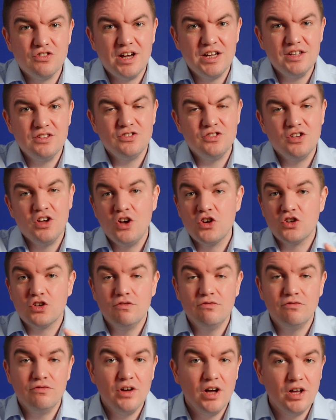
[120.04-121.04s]
rates,
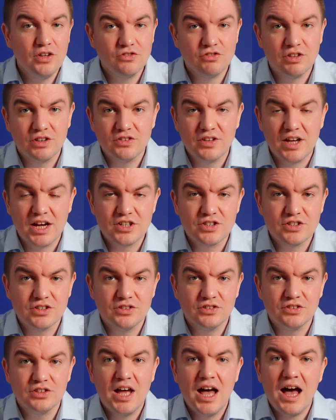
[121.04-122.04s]
converts
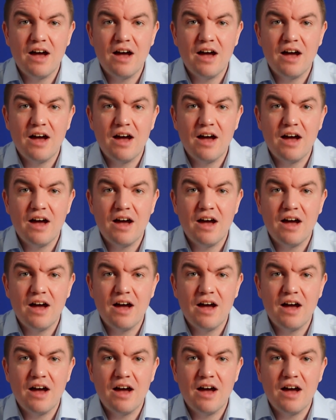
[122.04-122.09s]
transactions,